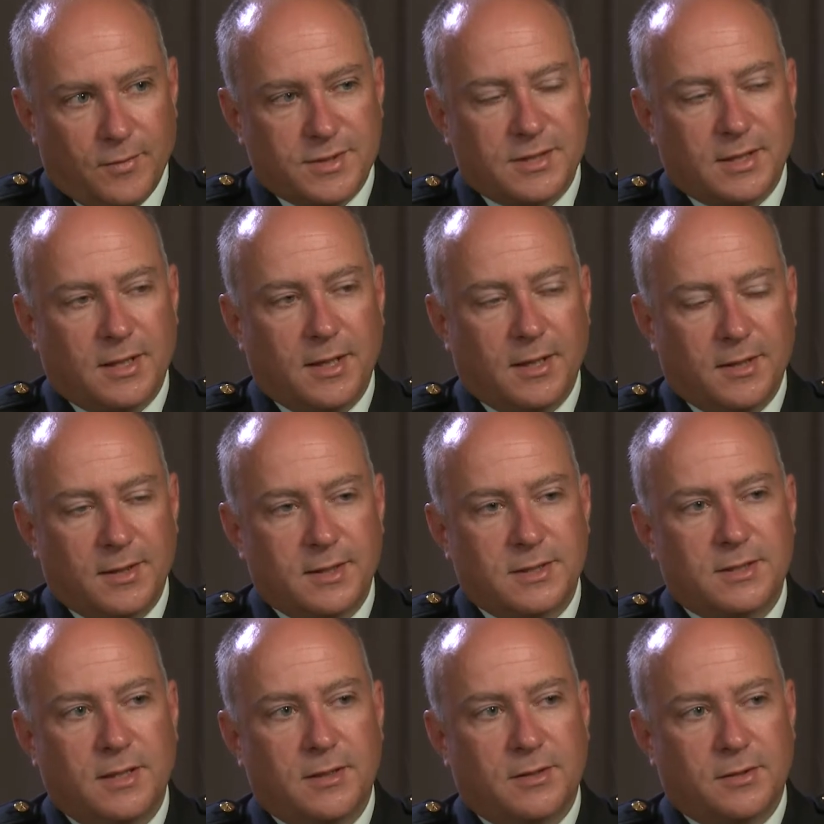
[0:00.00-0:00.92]
was a kick in the
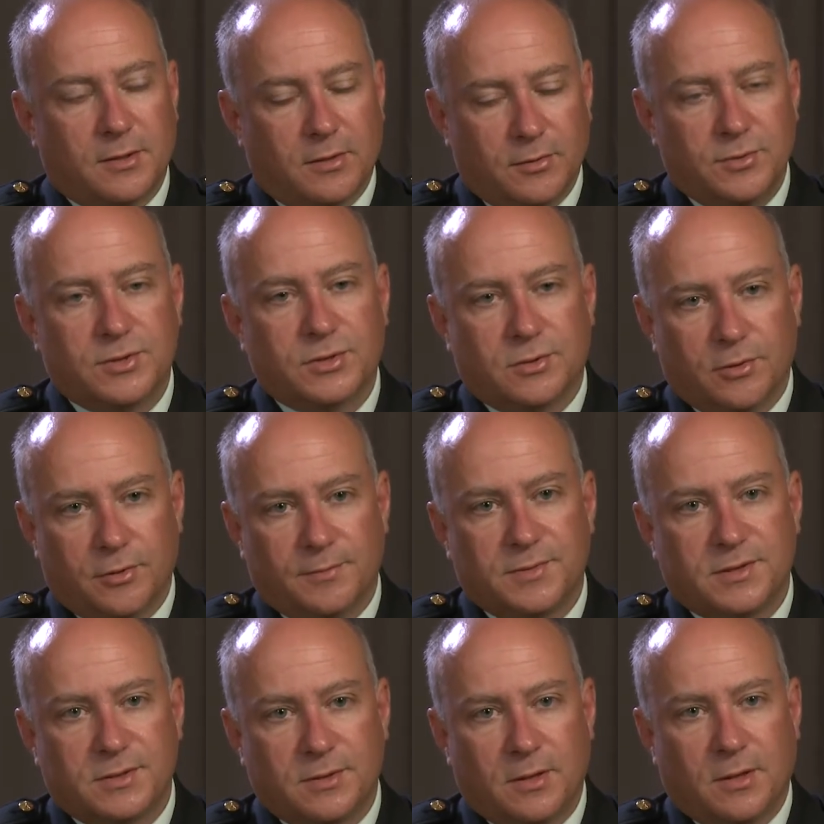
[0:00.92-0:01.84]
teeth to lose
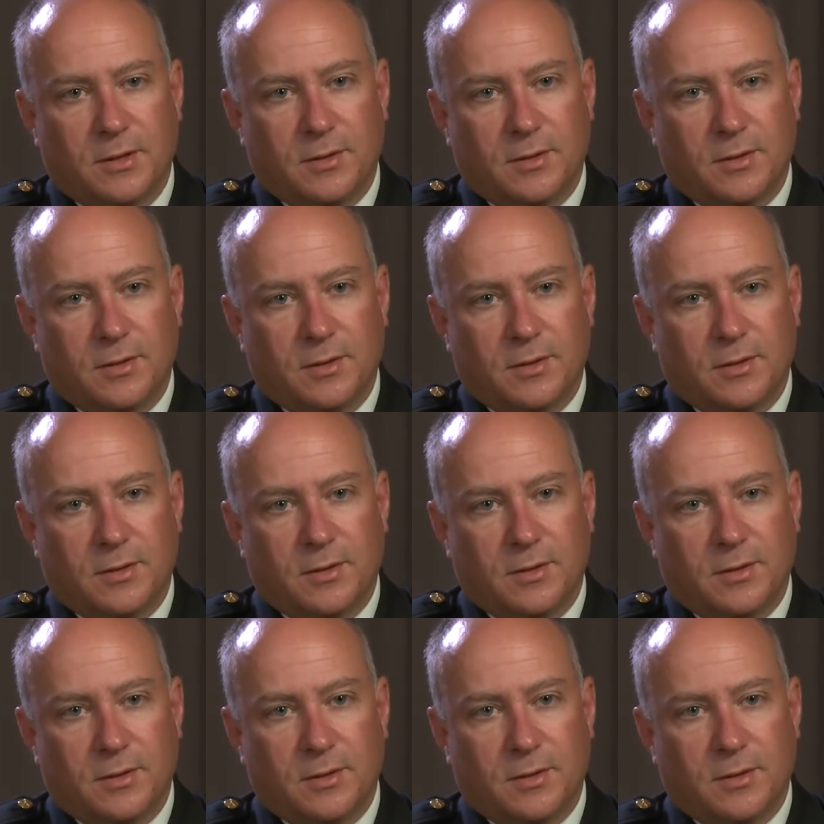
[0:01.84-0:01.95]
troops.